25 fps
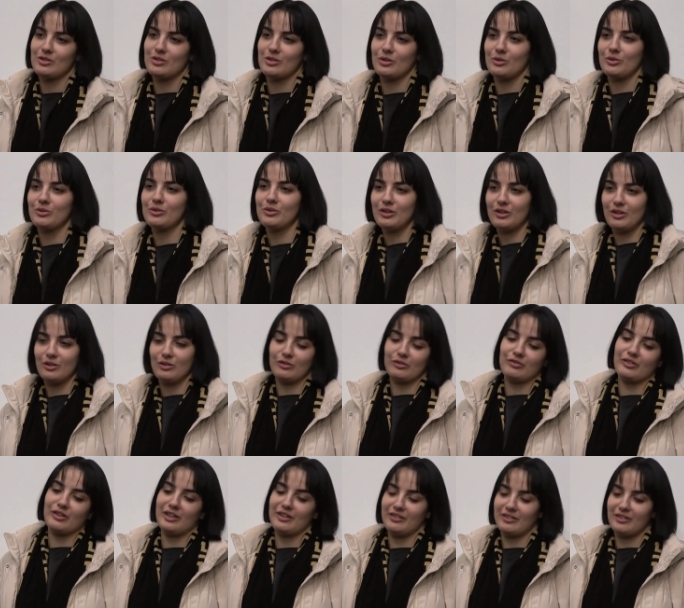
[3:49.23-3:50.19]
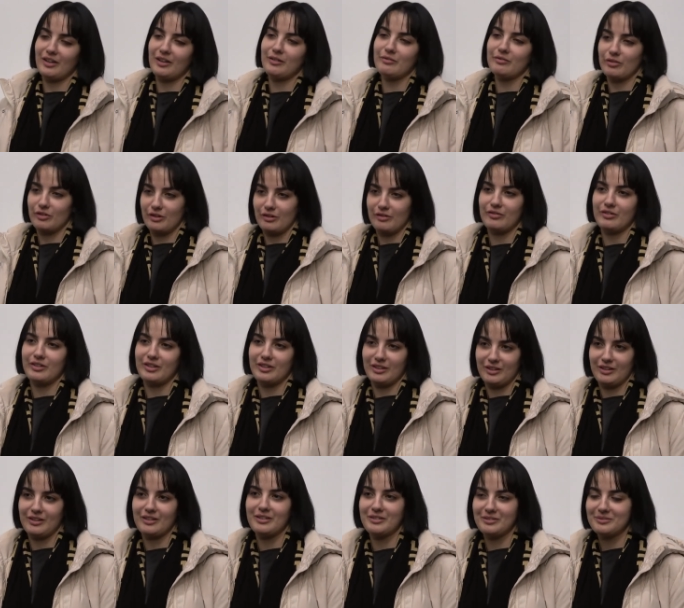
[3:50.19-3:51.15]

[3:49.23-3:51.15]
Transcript: So you need to find time for everything.